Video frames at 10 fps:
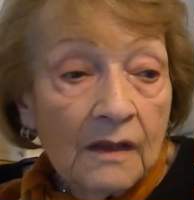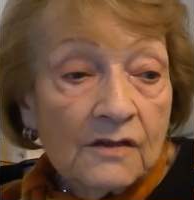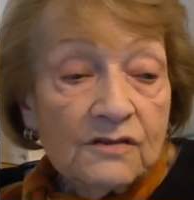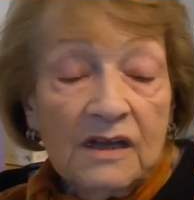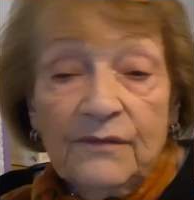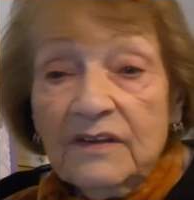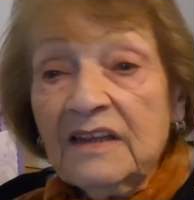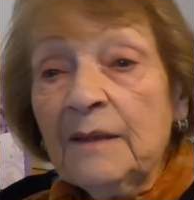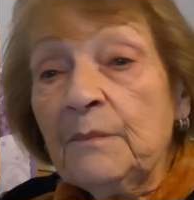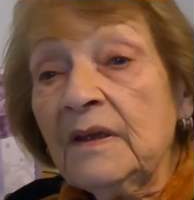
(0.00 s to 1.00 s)
So every
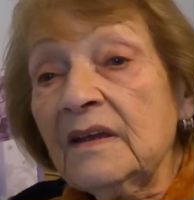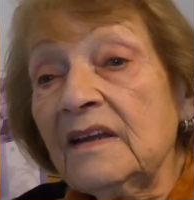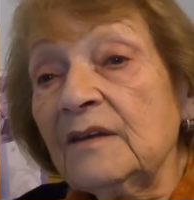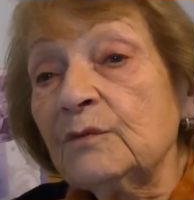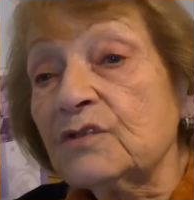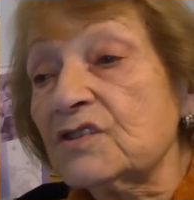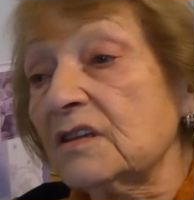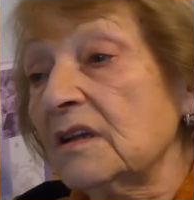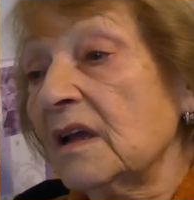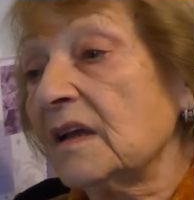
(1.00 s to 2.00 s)
time Mengele was
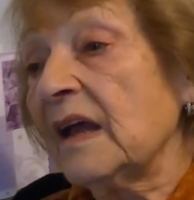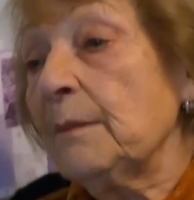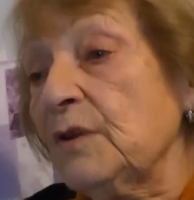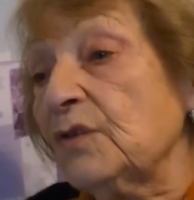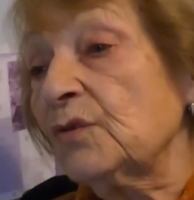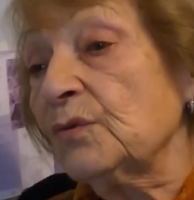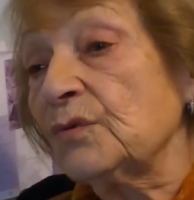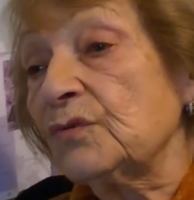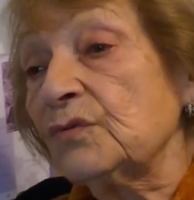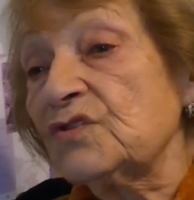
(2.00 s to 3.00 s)
coming
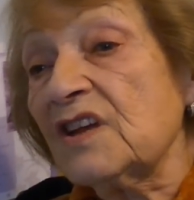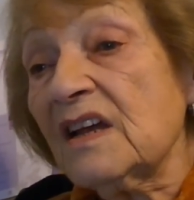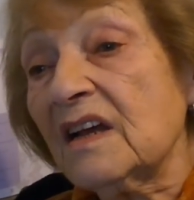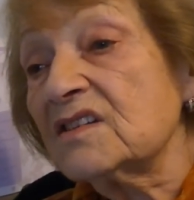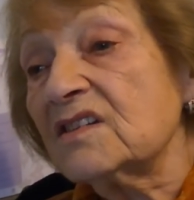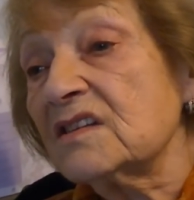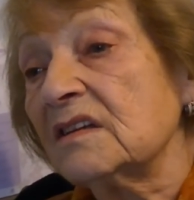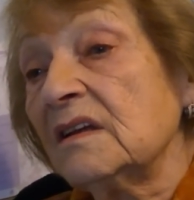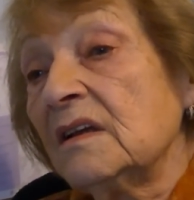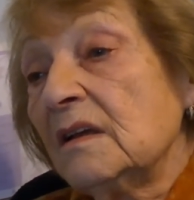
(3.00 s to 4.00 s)
to check us,
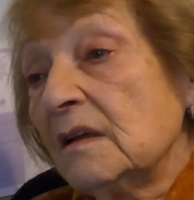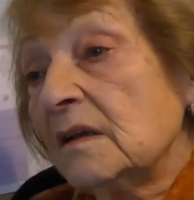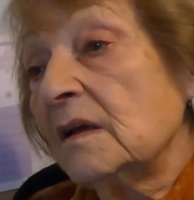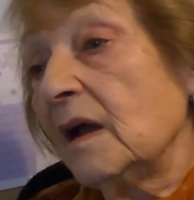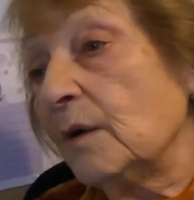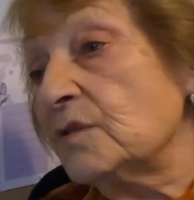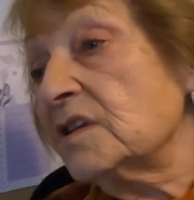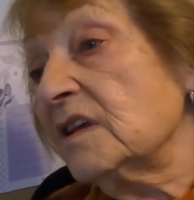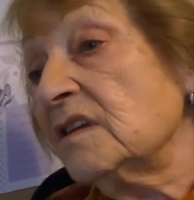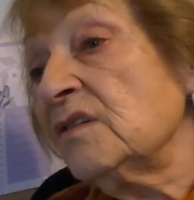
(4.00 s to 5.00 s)
I was
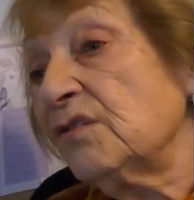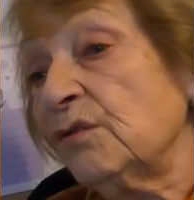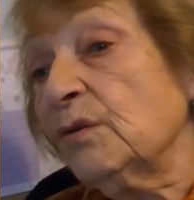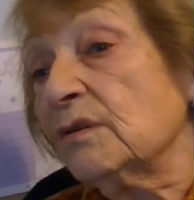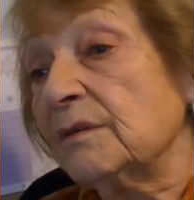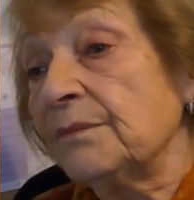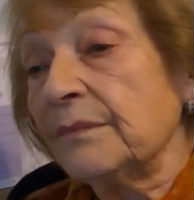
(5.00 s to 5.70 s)
getting through.